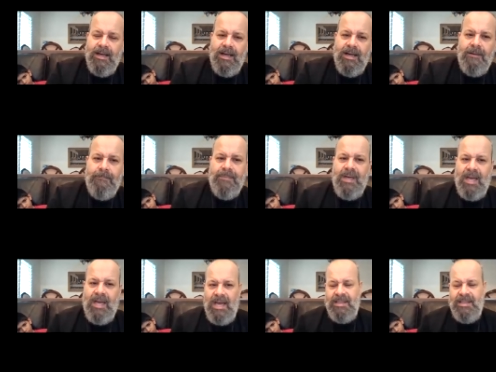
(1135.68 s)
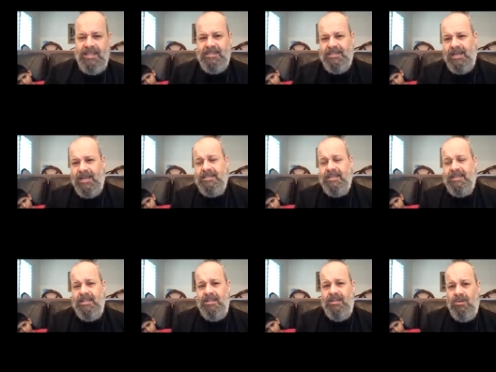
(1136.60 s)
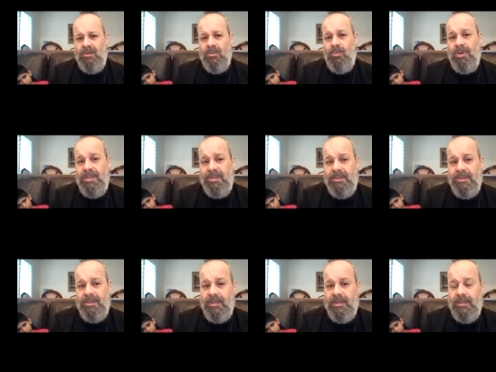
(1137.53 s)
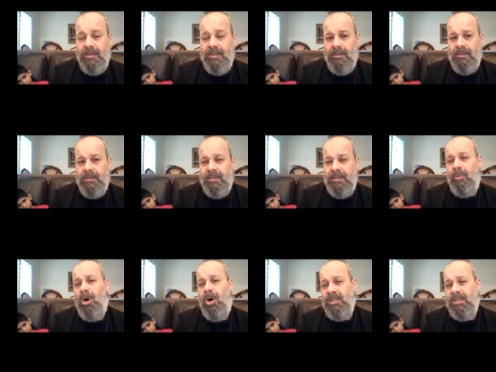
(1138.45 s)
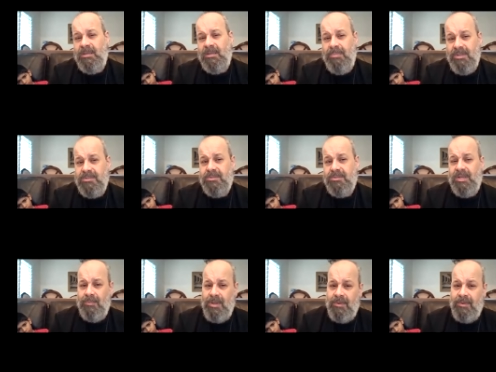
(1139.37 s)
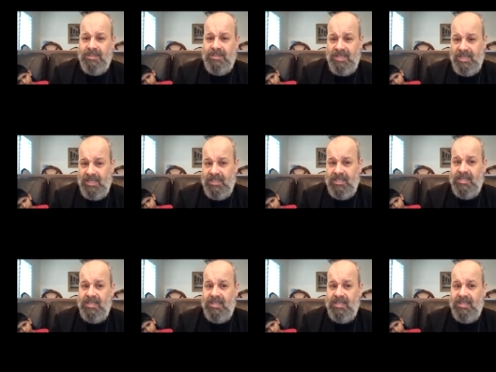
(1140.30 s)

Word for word: Um, and this ties in with the Pauline epistle that we read today.